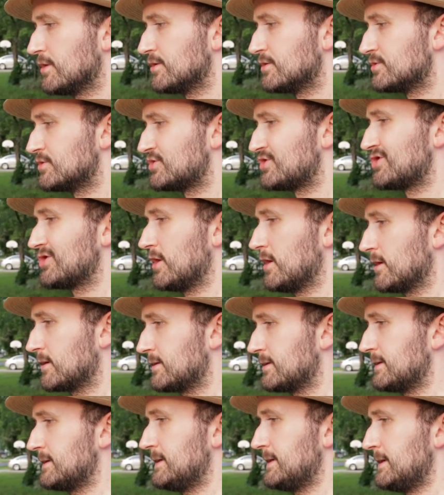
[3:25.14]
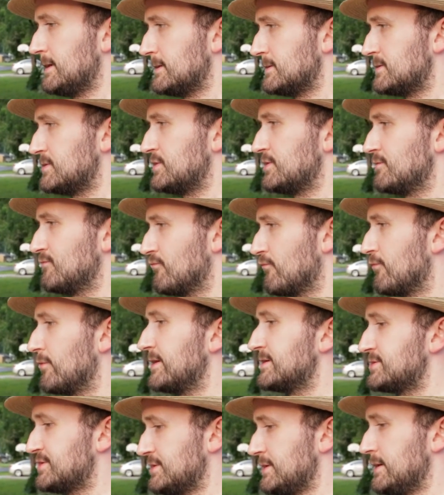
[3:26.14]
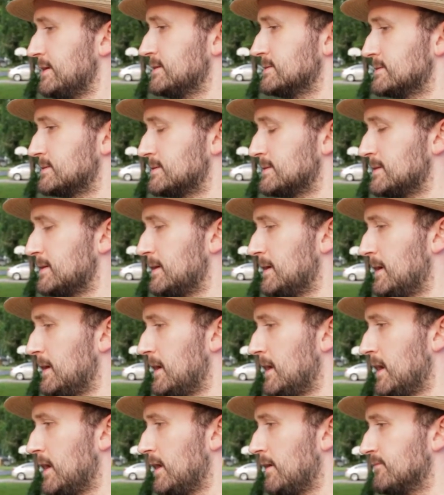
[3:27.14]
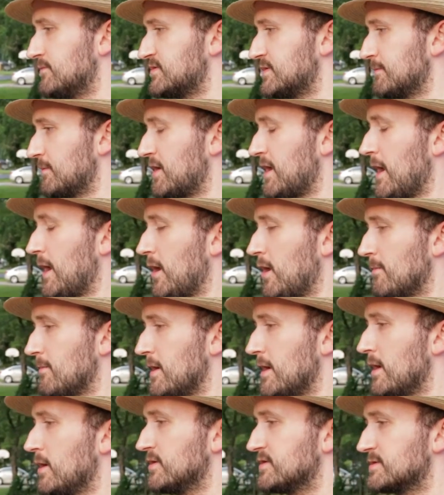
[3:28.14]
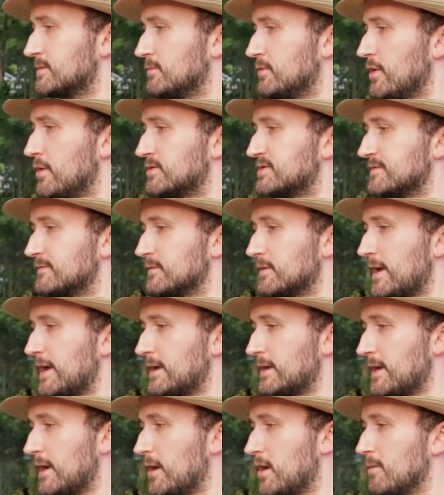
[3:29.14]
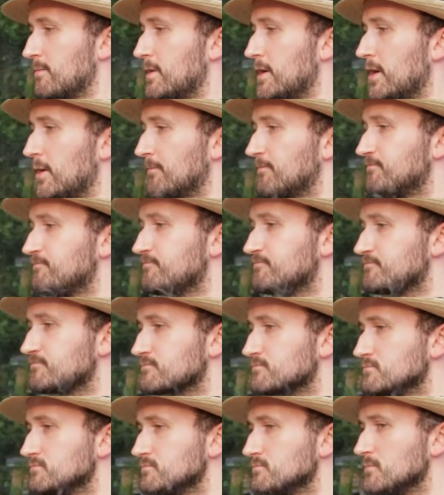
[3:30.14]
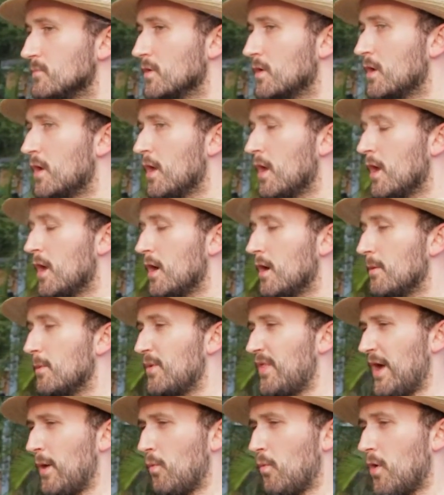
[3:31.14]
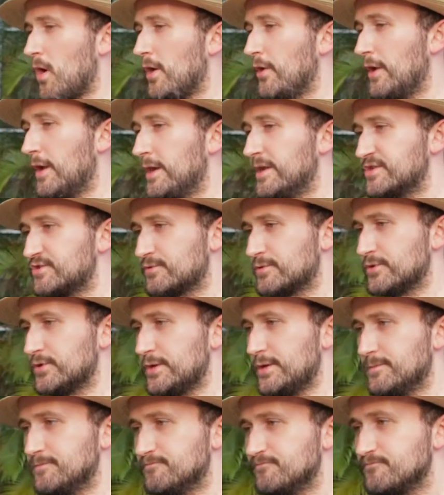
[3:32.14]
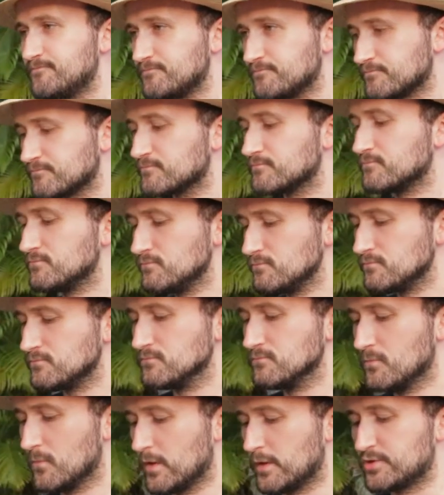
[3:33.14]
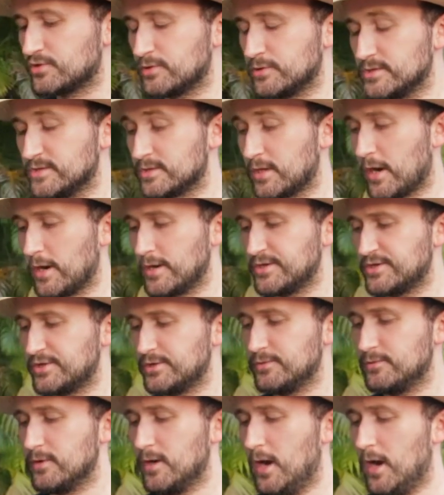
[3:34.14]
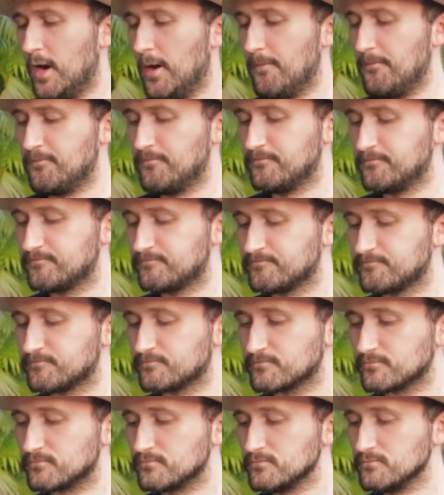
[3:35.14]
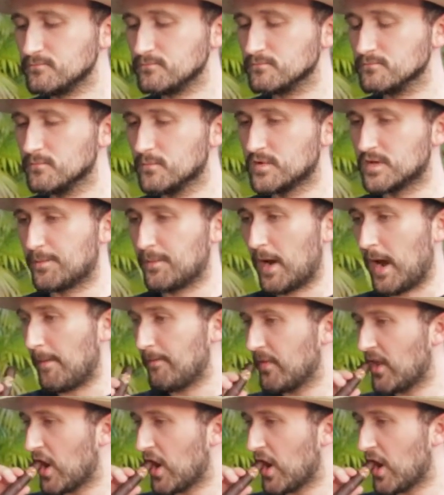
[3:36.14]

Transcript: chocolatey richness, some caramel, some notes of light caramel. But that walnut is really starting to pop.